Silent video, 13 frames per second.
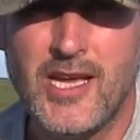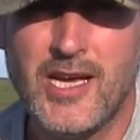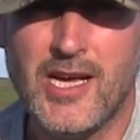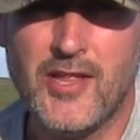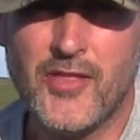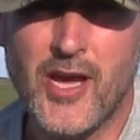
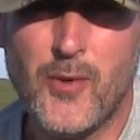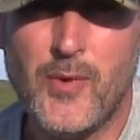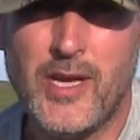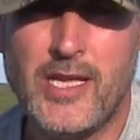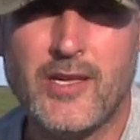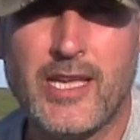And that
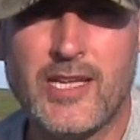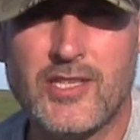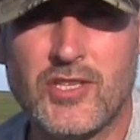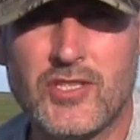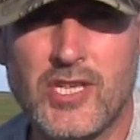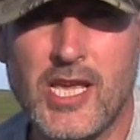way you'll get
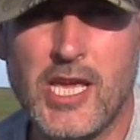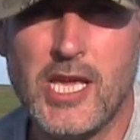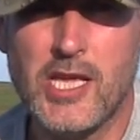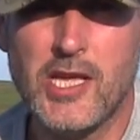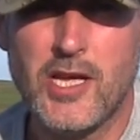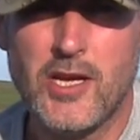to
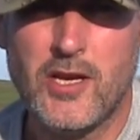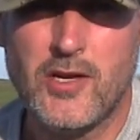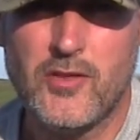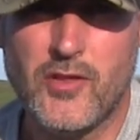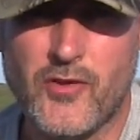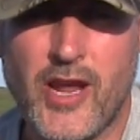see
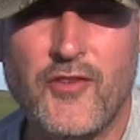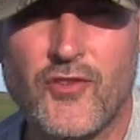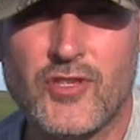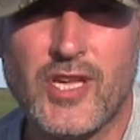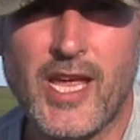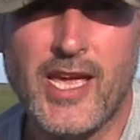the
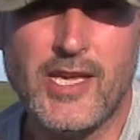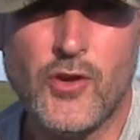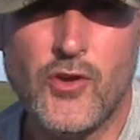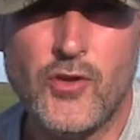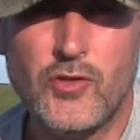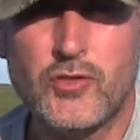rifles I
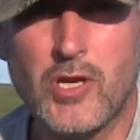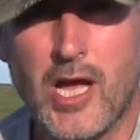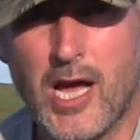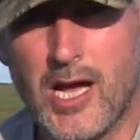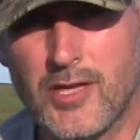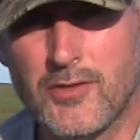use
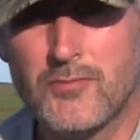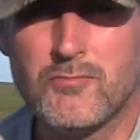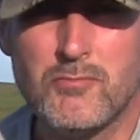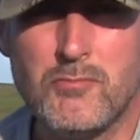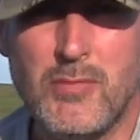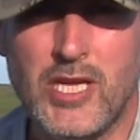
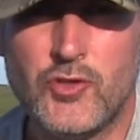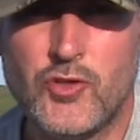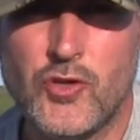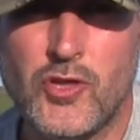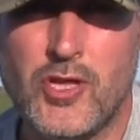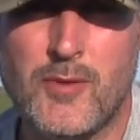and me
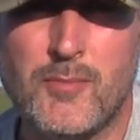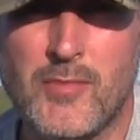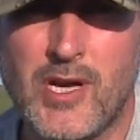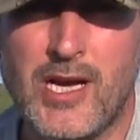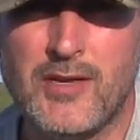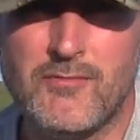shooting
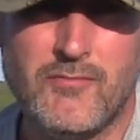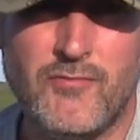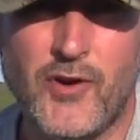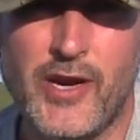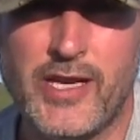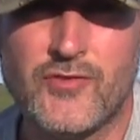them at
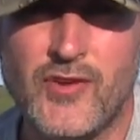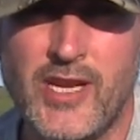various